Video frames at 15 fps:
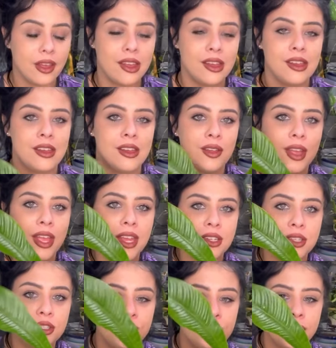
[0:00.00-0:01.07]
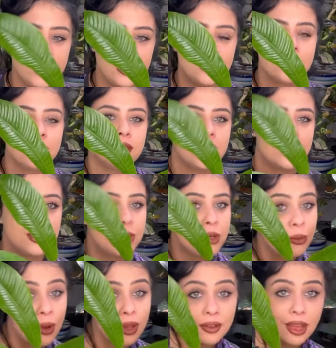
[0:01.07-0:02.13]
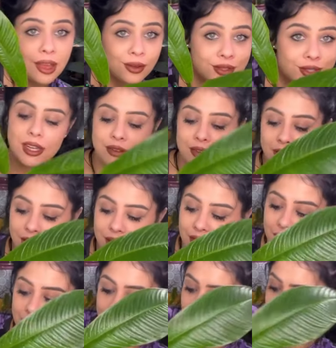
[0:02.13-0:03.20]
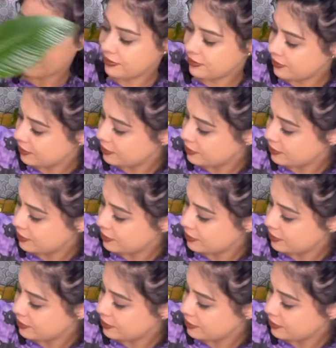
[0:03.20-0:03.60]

and is doing well now. It's definitely a favorite.